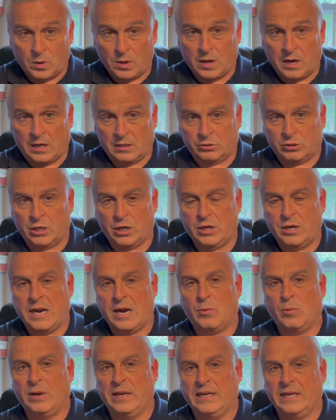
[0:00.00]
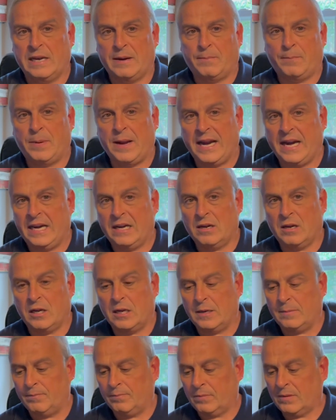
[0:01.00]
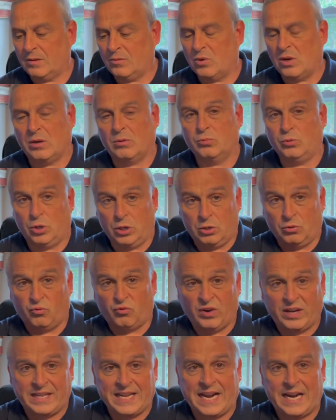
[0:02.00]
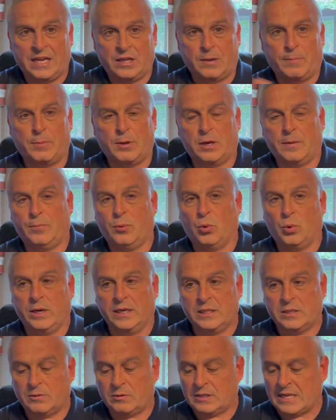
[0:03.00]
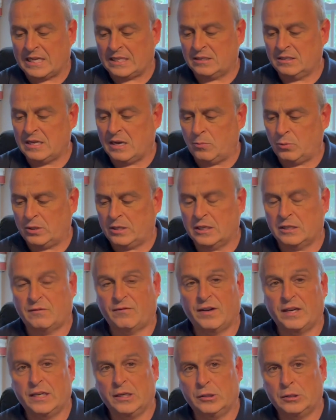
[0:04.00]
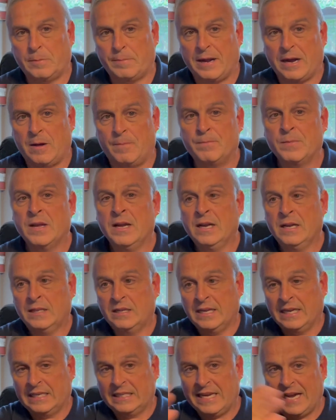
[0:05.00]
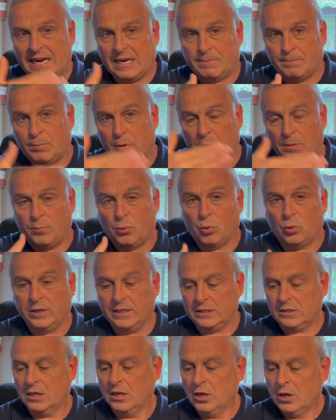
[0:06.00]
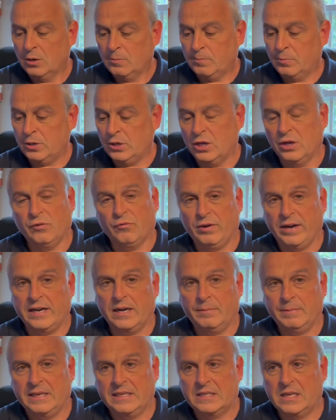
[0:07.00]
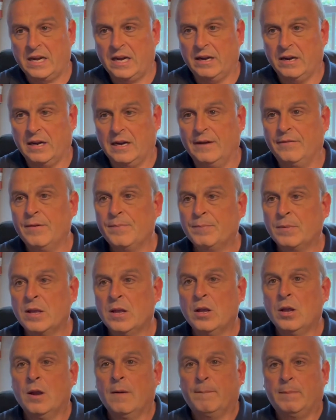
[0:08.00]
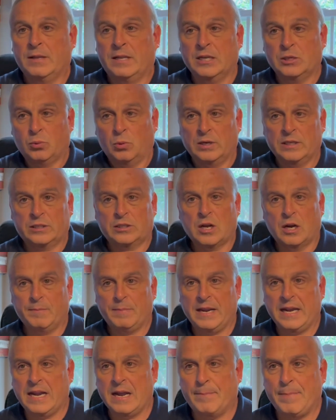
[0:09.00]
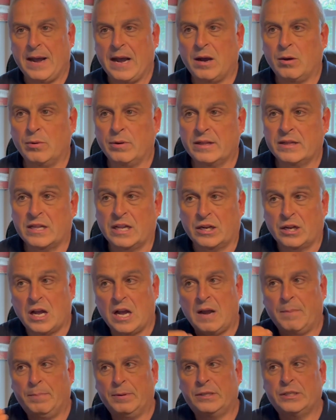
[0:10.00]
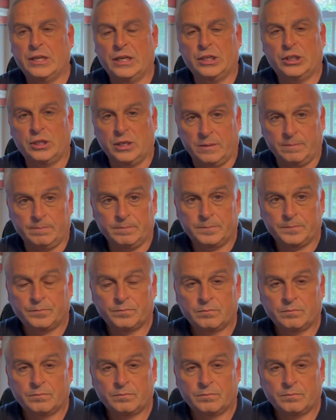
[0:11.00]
I'll tell you how we can get paid. Well, you can read that in the bullet points. That's not what this video is about, the exact bullet points, but you can read them easy enough. But this one is going to be about the competition.